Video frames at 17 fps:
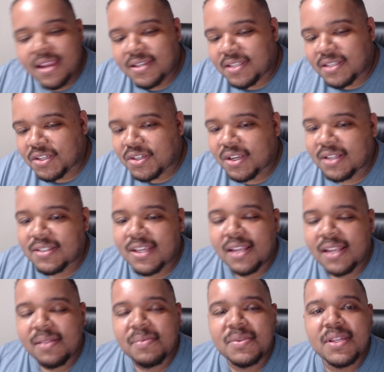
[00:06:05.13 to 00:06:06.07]
that she can
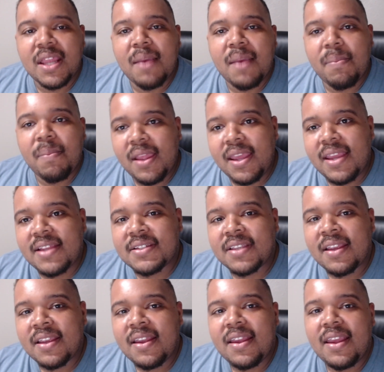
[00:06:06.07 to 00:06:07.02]
take them to that place,
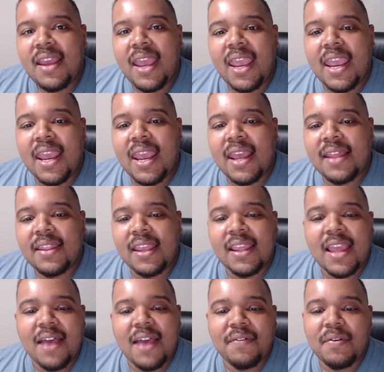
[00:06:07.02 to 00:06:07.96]
and they
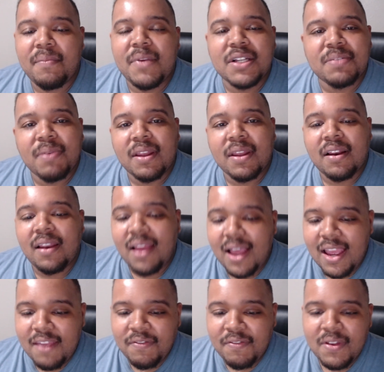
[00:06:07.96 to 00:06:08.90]
can have a much better
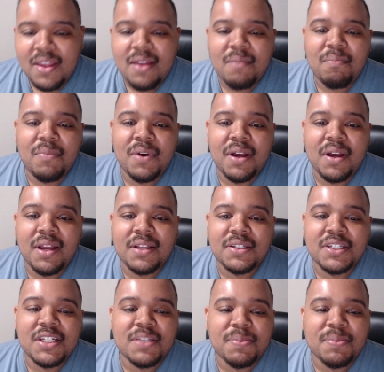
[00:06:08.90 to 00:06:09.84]
life. But
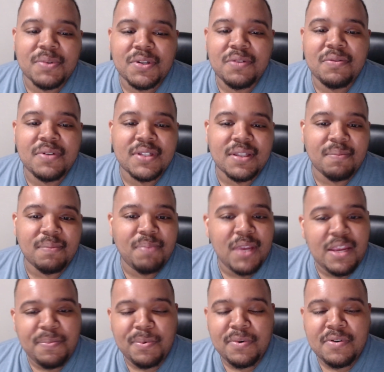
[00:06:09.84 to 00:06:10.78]
she's pursuing some
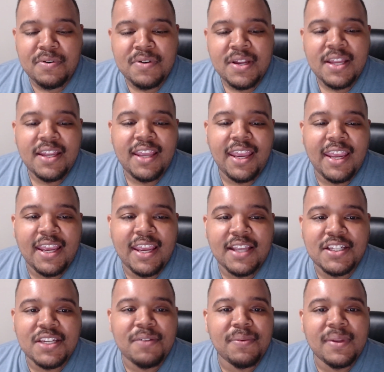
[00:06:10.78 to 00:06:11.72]
people, and
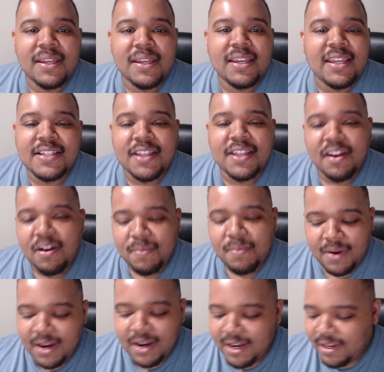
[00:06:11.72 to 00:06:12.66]
she really needs help,
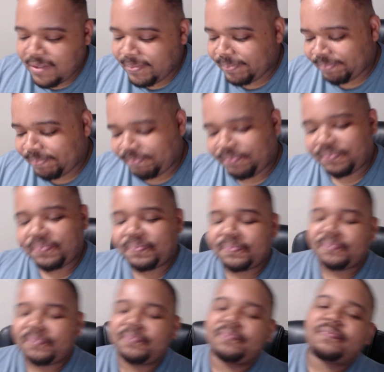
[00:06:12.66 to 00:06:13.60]
right?
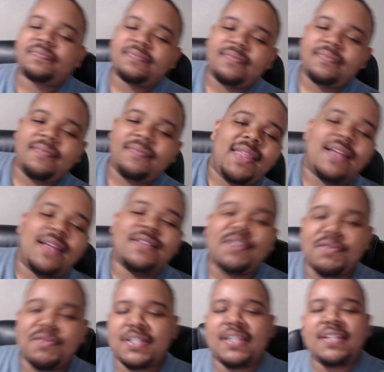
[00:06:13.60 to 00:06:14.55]

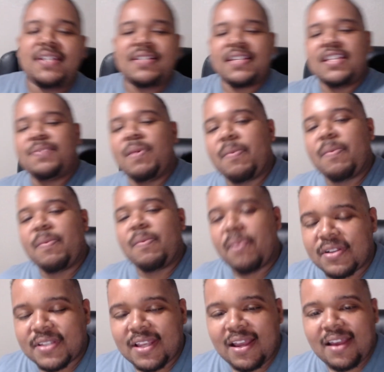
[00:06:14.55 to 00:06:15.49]
So she gets these people on
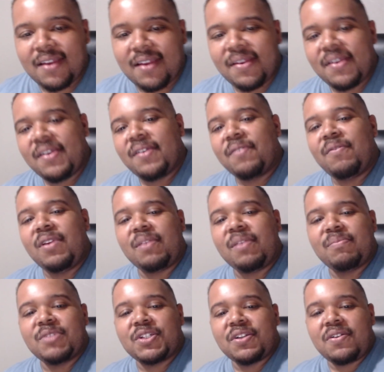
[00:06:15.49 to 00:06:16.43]
her side. Rick
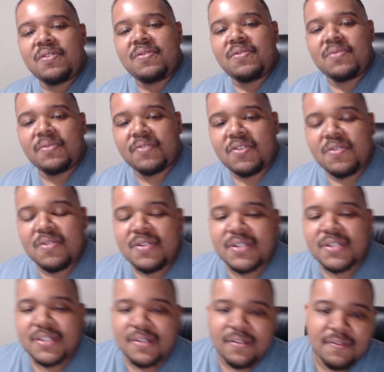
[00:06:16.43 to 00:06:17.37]
and Michonne, of
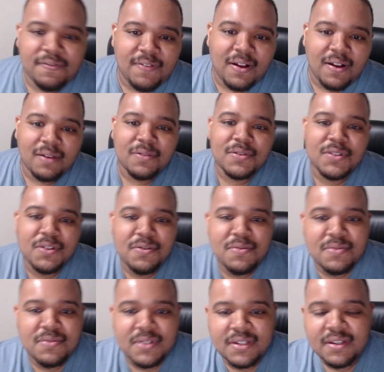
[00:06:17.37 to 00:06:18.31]
course, follow
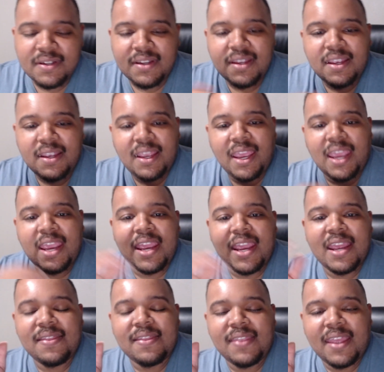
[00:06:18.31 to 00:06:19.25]
suit,
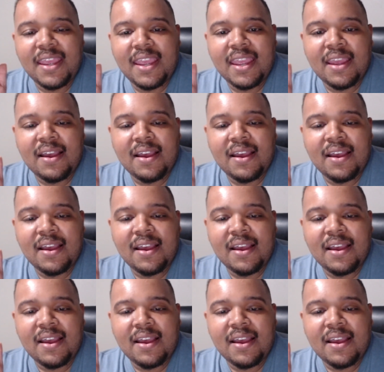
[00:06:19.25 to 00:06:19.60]
and they